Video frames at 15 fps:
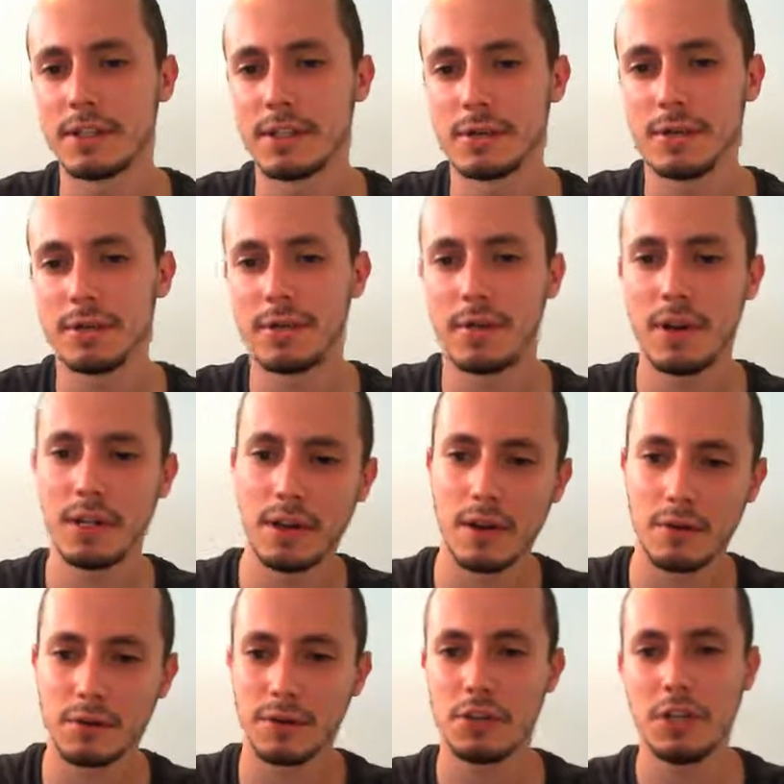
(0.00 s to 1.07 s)
So if queen
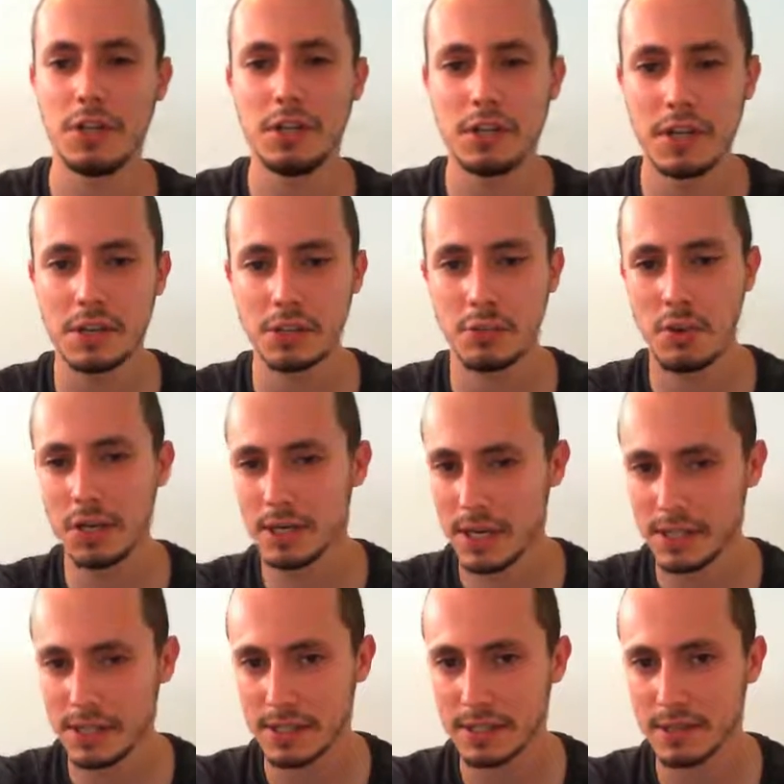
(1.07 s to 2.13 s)
goes to g6, queen
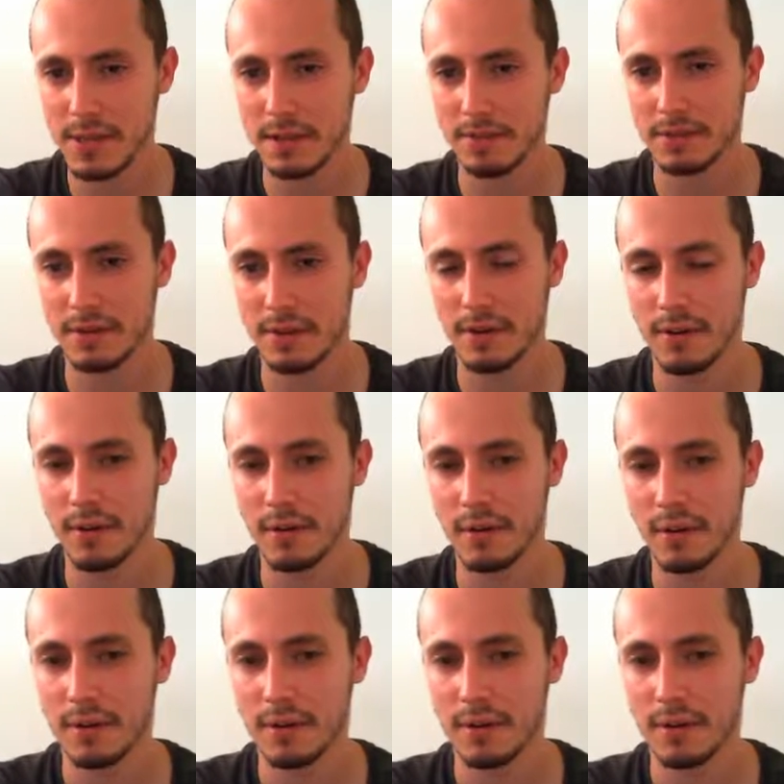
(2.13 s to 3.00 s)
takes c7 here.